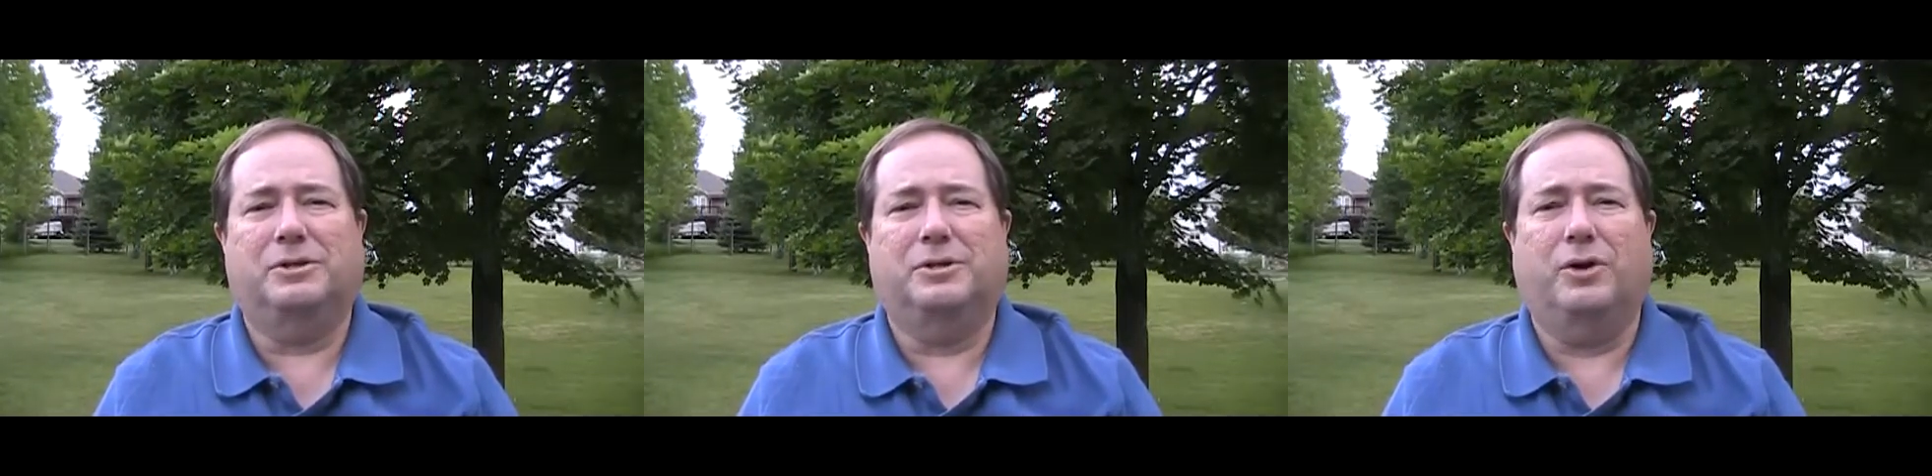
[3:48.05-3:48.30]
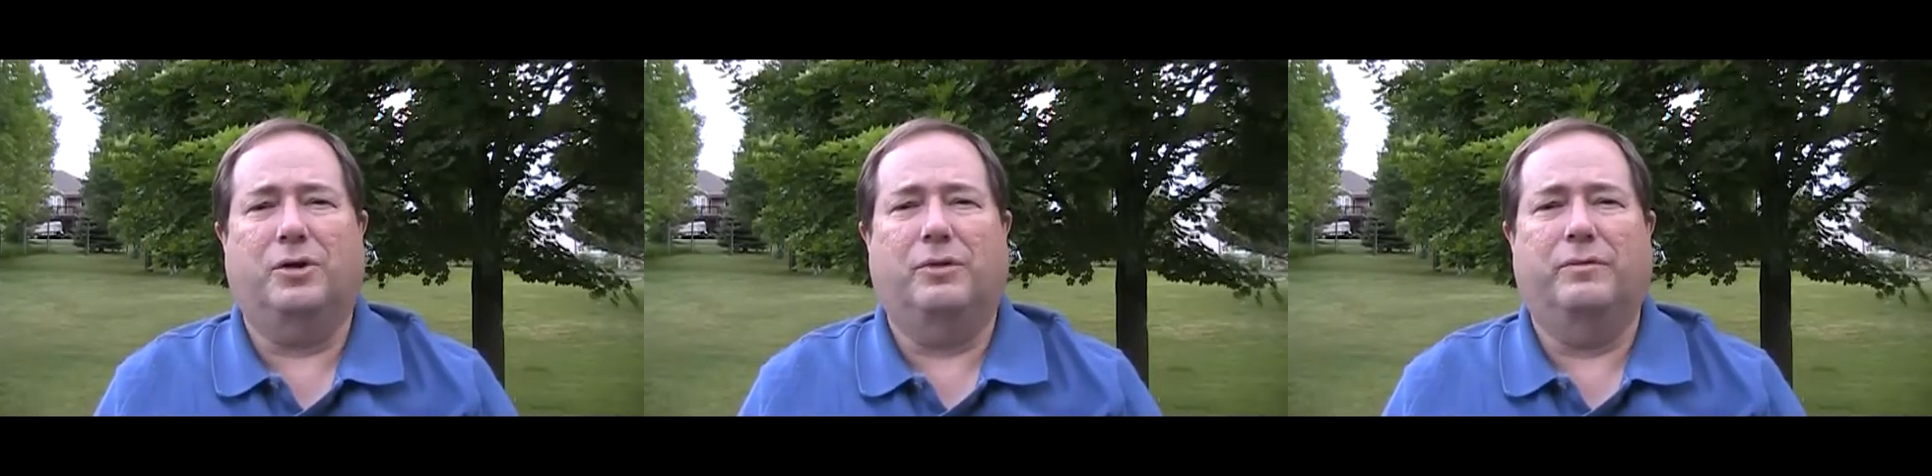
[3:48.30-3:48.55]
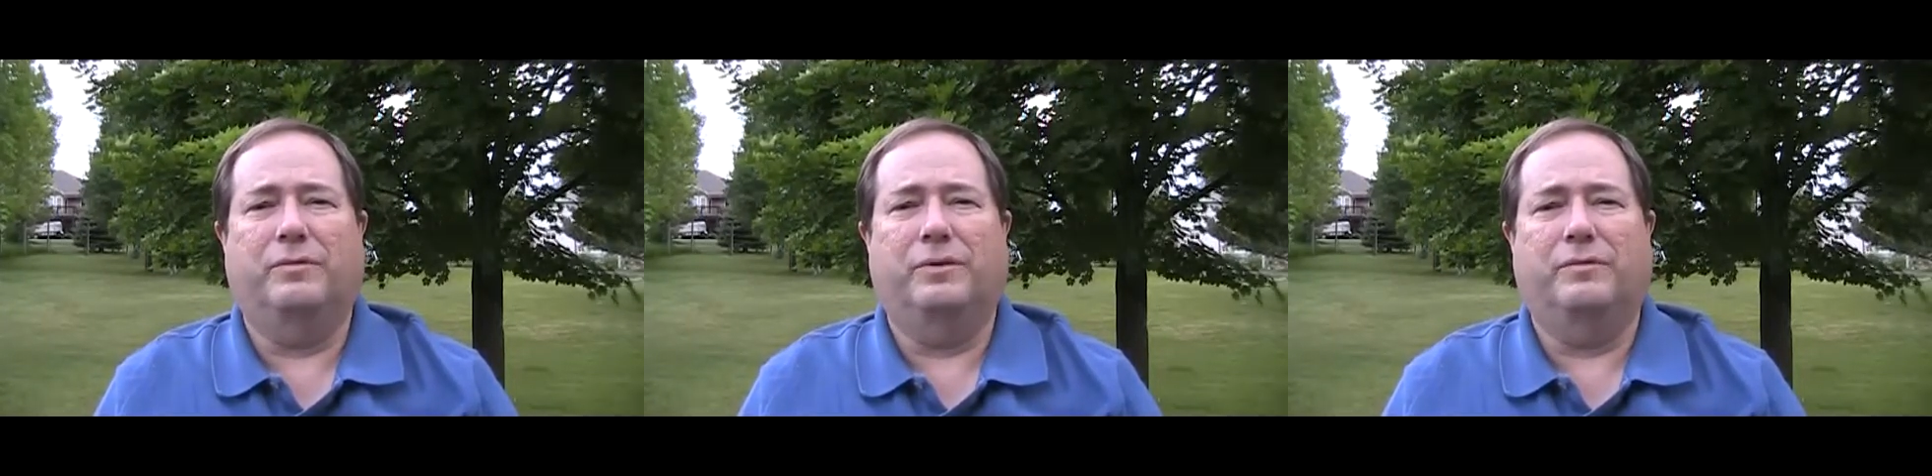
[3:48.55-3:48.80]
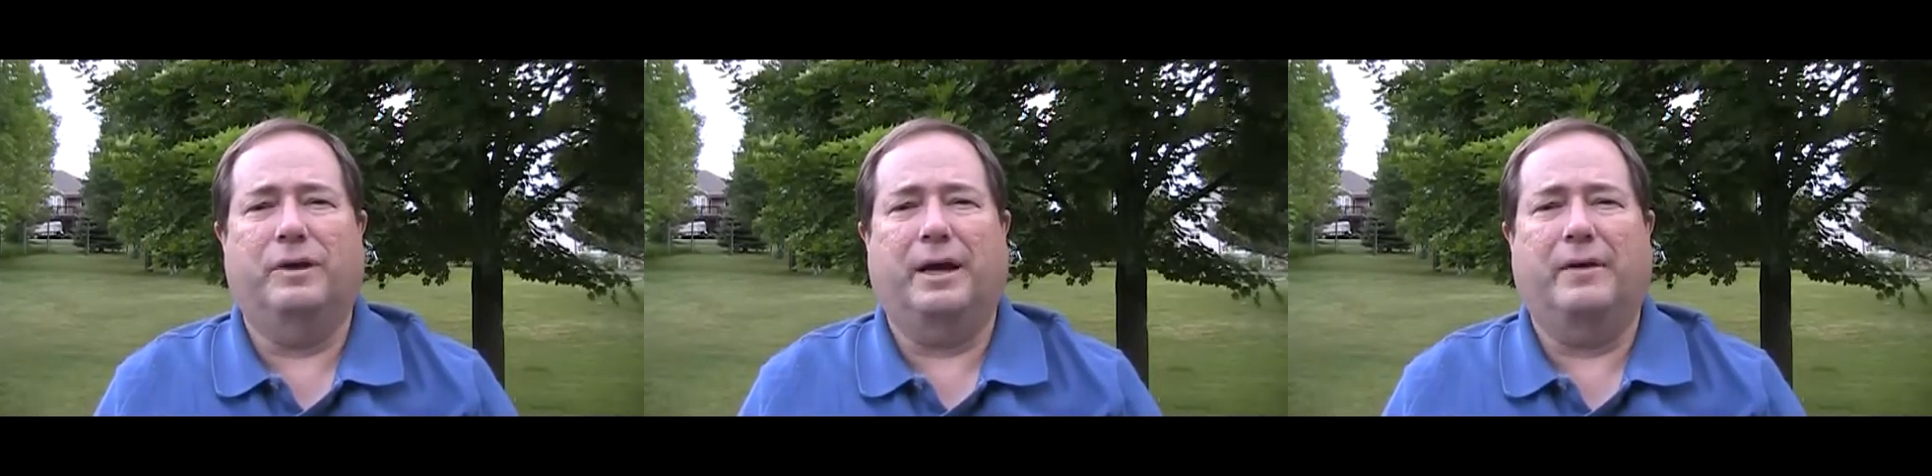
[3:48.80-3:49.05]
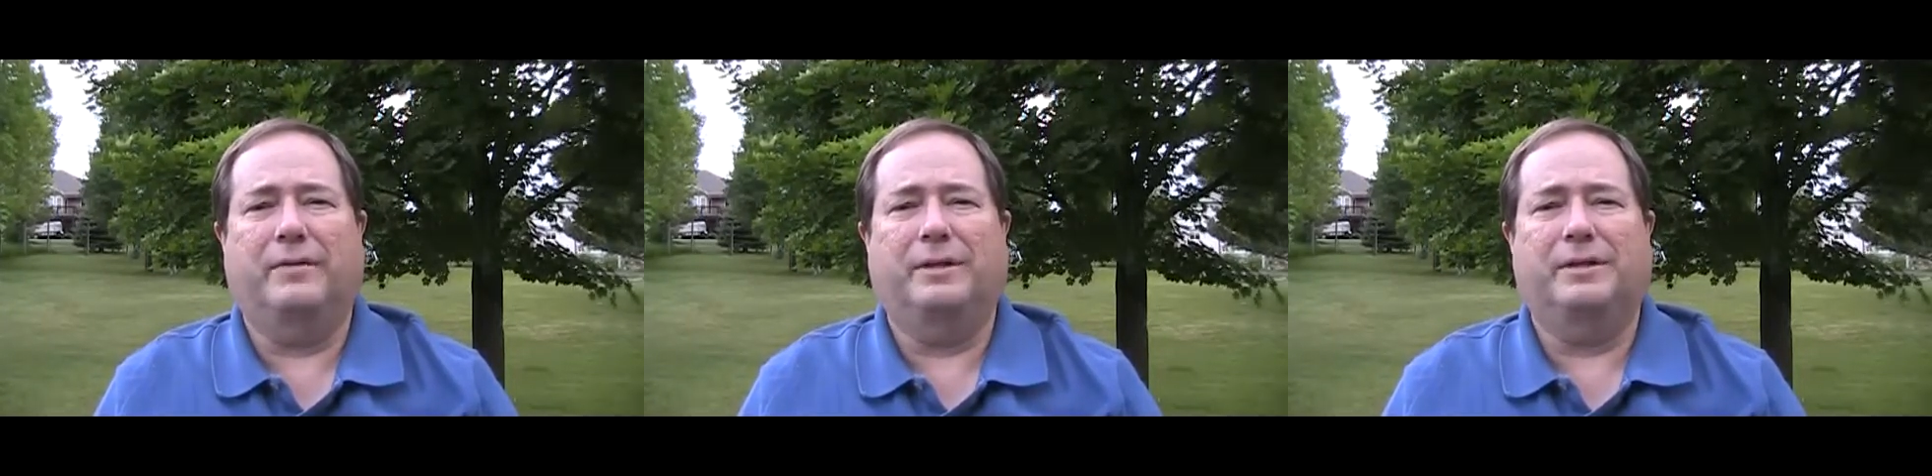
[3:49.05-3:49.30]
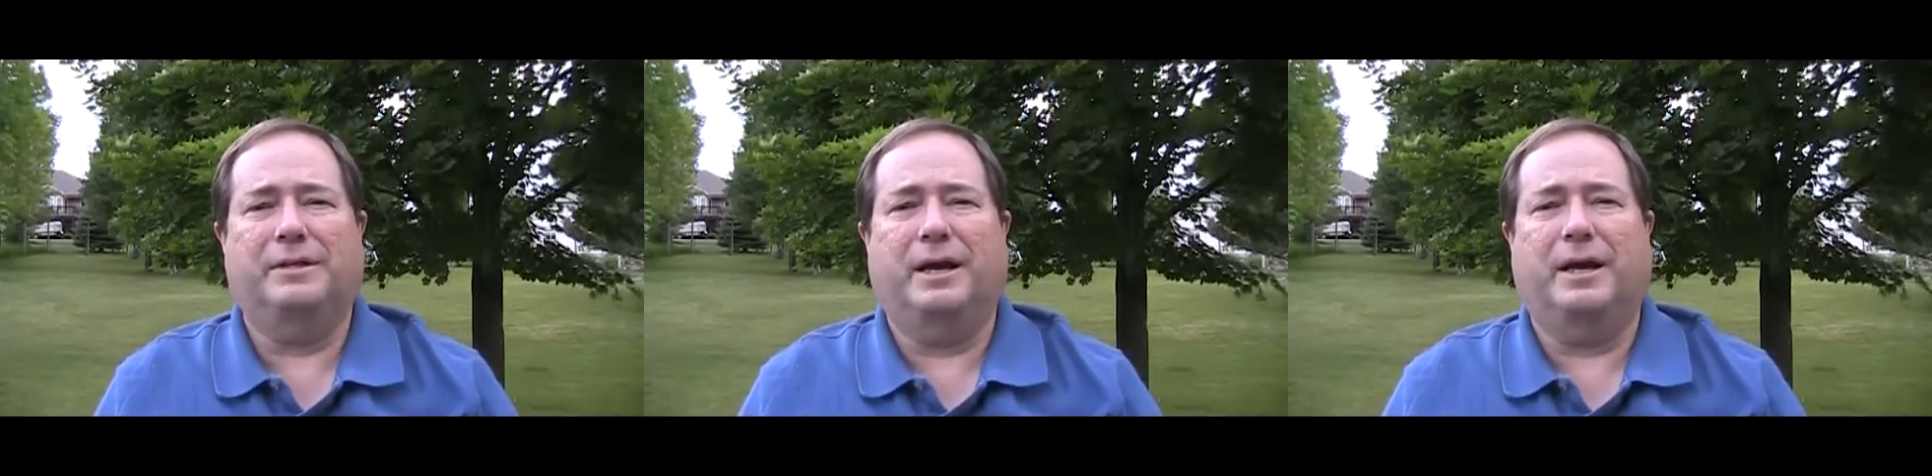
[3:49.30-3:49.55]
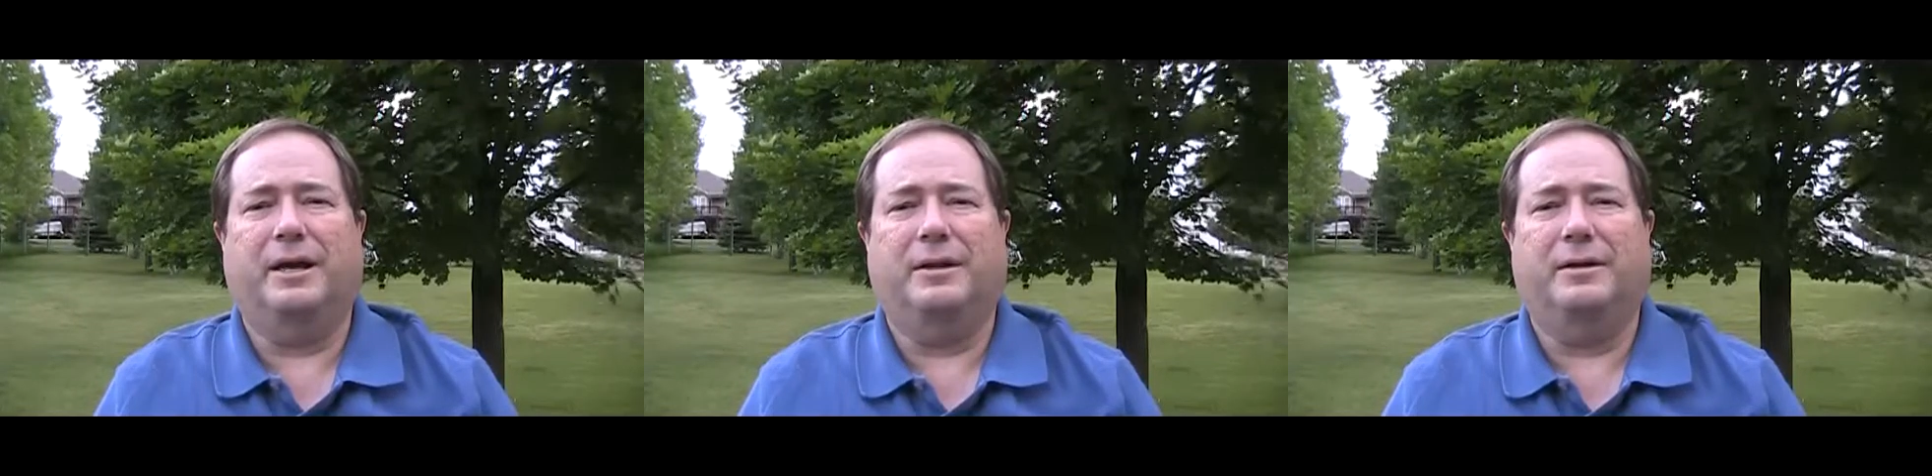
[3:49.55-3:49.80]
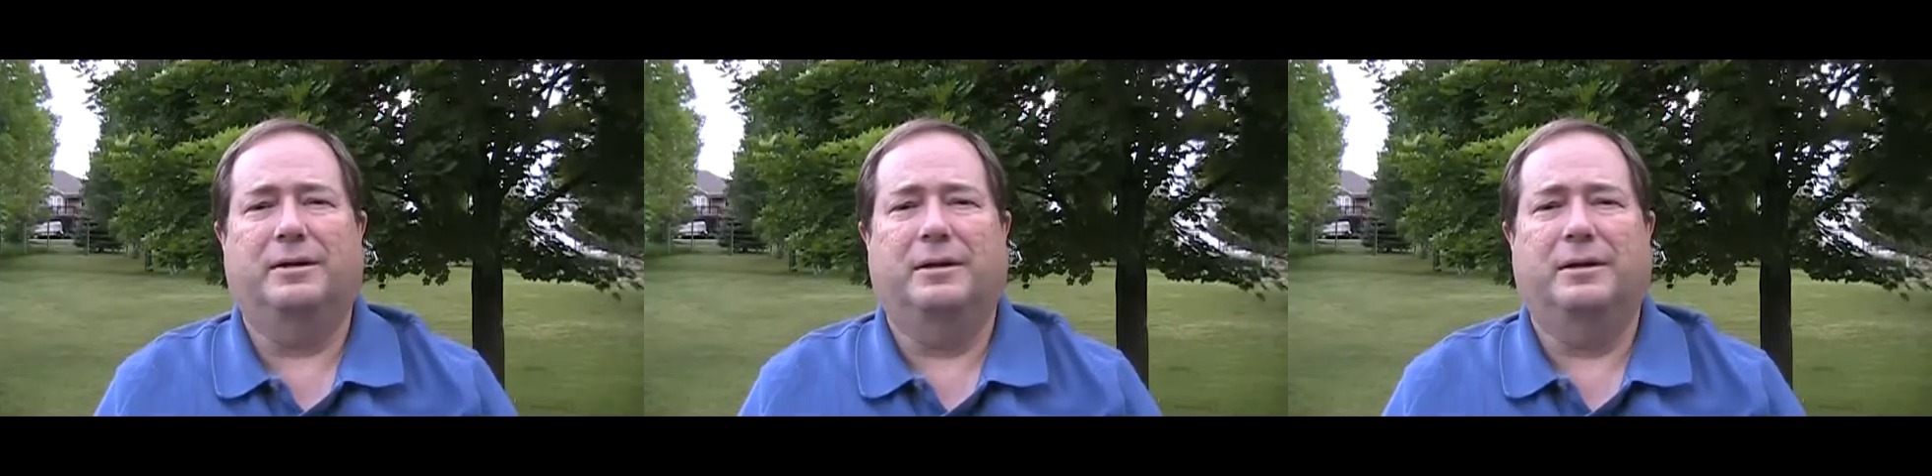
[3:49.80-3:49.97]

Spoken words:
stove if you have it inside,